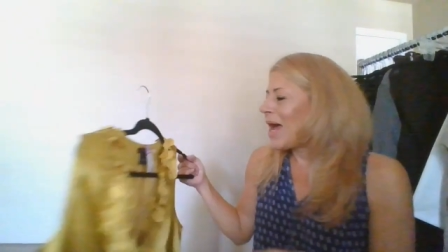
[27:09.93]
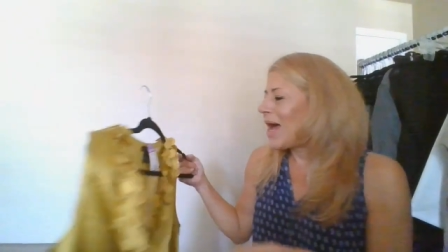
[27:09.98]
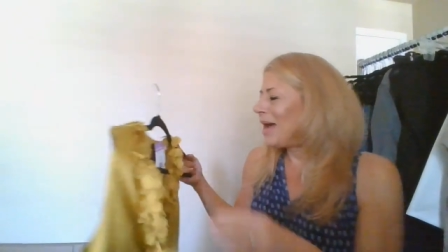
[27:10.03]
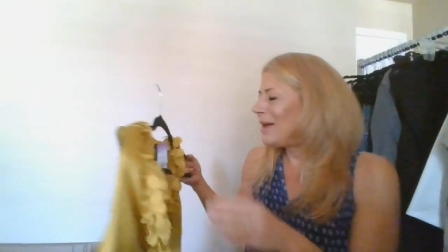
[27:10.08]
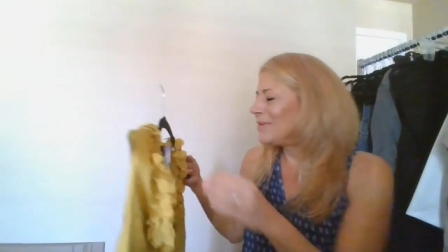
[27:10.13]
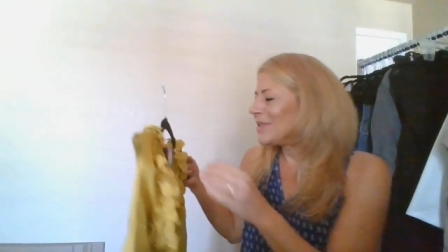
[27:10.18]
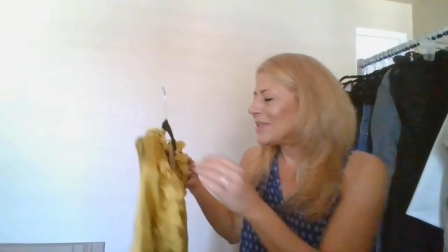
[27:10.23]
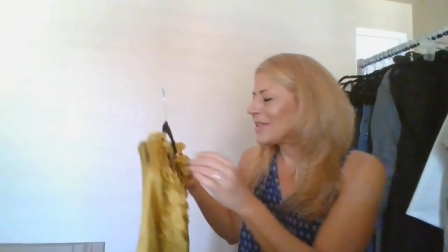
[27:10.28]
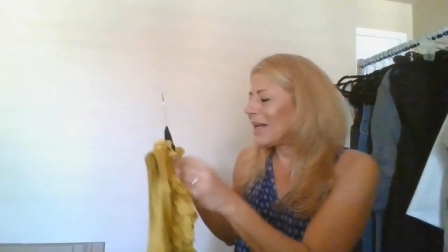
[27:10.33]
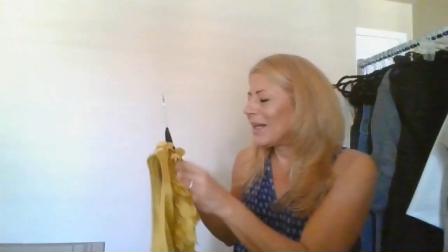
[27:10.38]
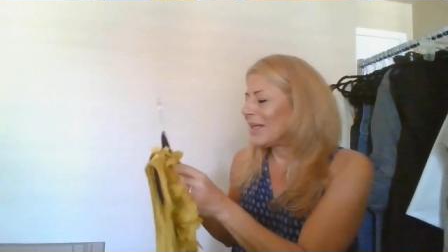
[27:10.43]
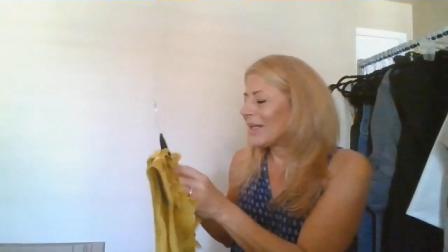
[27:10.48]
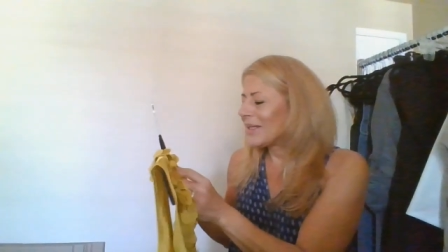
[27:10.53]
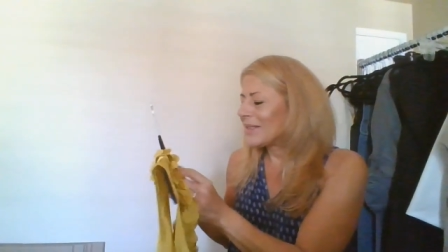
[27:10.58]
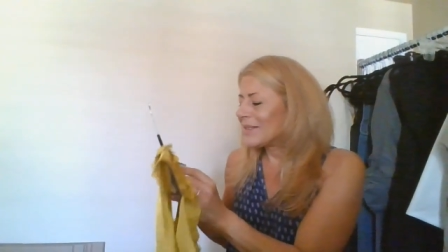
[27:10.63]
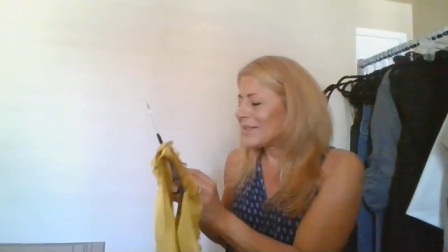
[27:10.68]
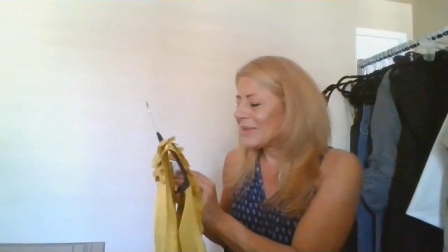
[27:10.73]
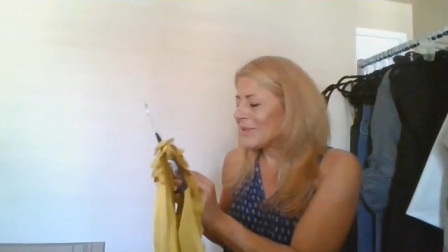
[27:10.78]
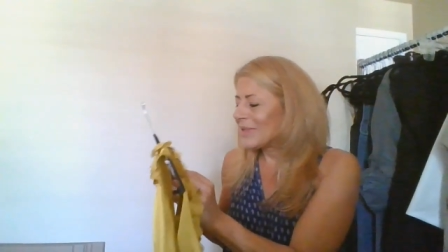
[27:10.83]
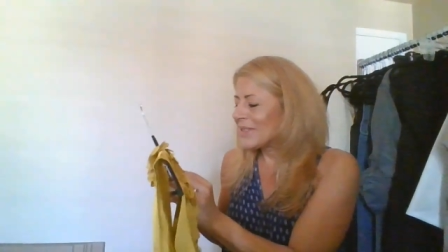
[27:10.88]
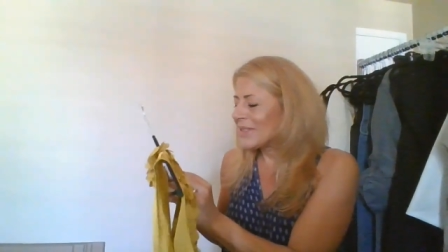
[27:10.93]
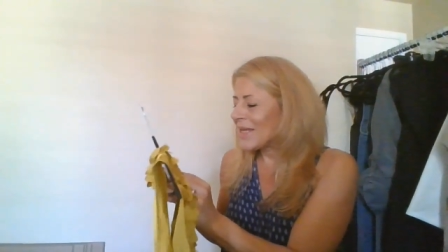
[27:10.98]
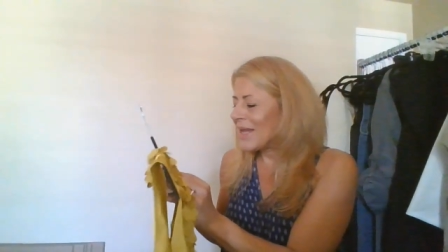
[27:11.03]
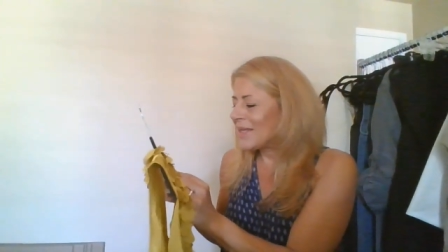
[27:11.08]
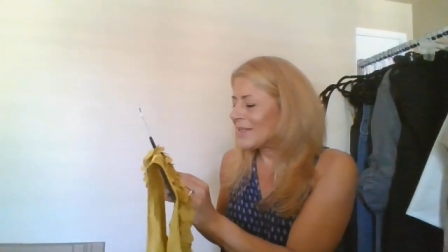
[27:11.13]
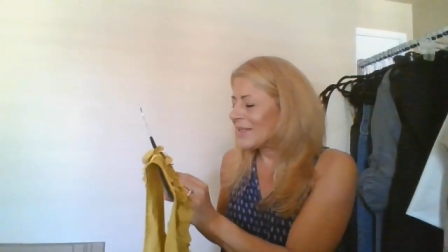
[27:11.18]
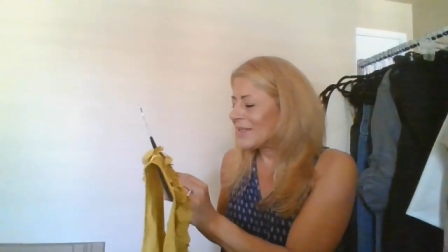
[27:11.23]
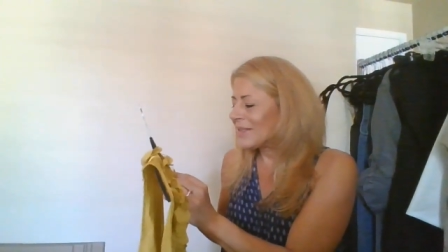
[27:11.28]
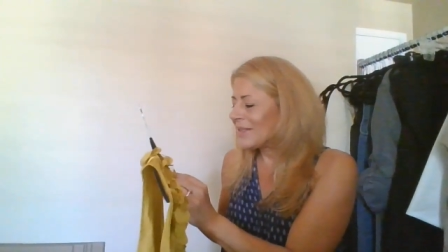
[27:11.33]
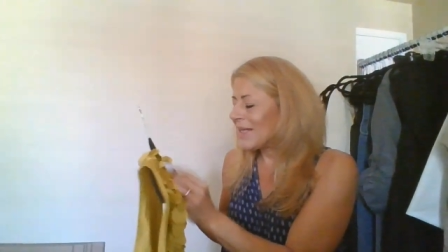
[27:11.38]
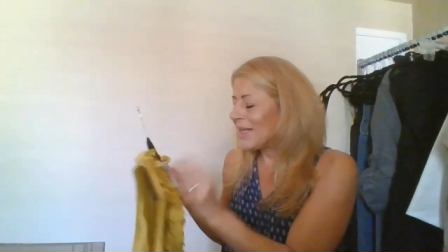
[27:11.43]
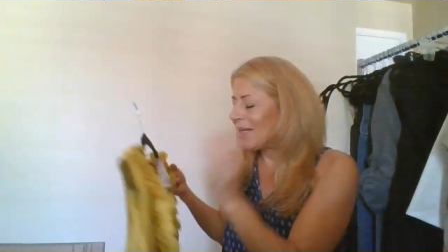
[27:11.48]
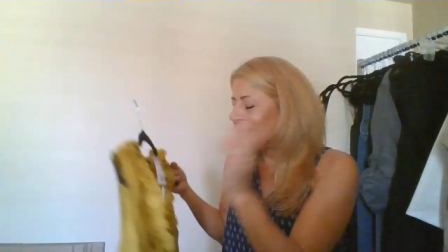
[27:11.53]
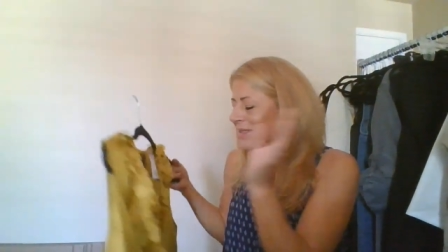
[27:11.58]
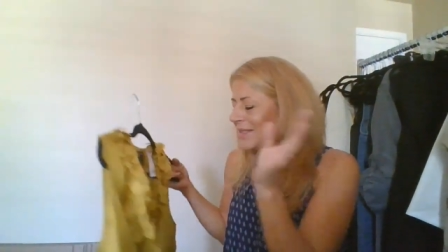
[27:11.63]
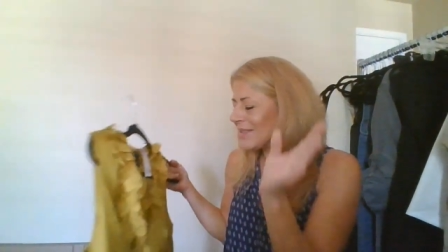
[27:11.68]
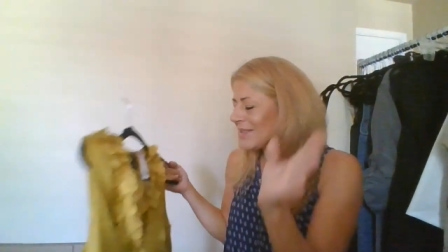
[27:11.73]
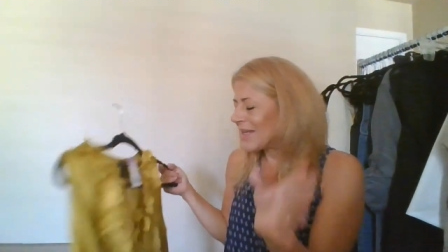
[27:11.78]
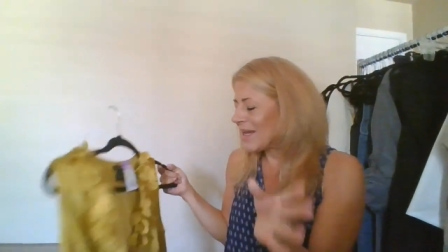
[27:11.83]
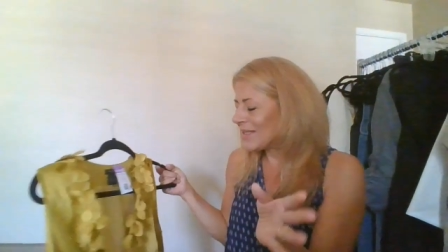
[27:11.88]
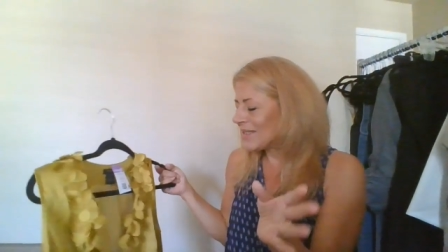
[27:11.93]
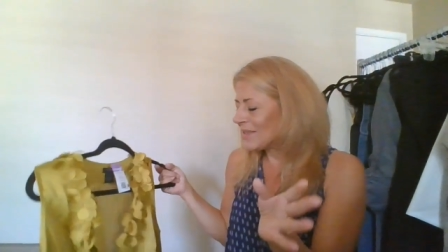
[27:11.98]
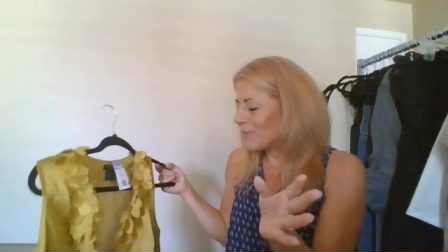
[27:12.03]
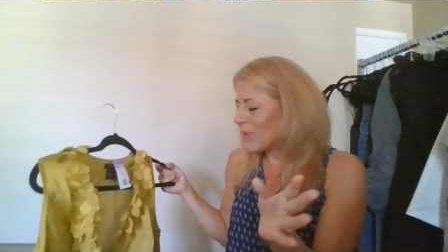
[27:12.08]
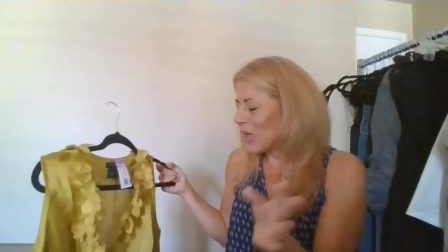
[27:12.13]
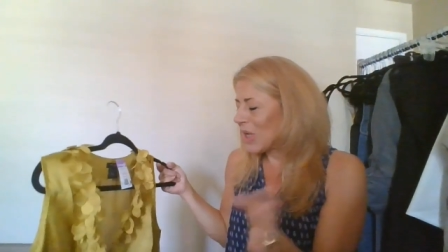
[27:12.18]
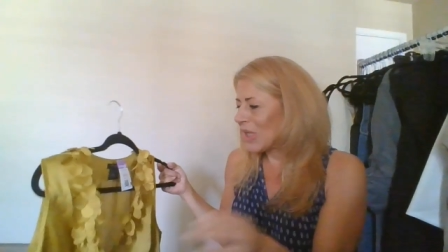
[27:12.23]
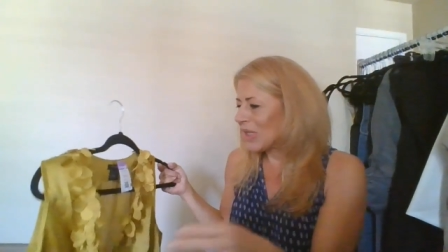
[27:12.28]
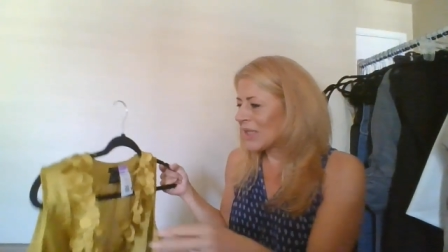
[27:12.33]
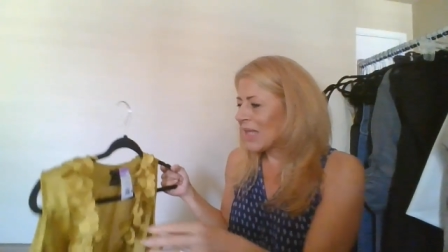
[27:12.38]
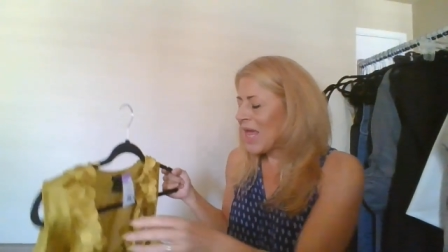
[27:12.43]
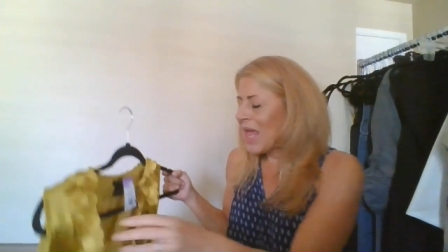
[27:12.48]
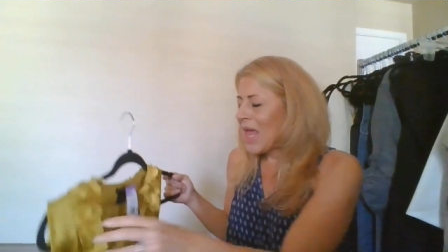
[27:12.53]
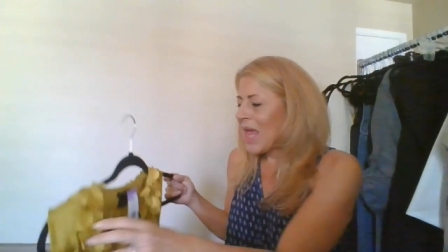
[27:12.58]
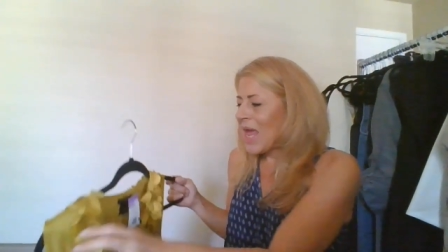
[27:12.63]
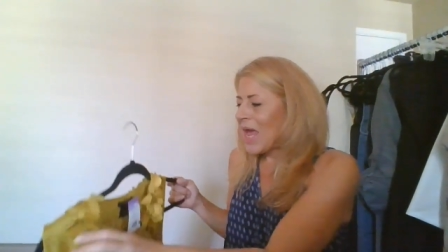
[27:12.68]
I just gotta look and see what the size is. It is a size small.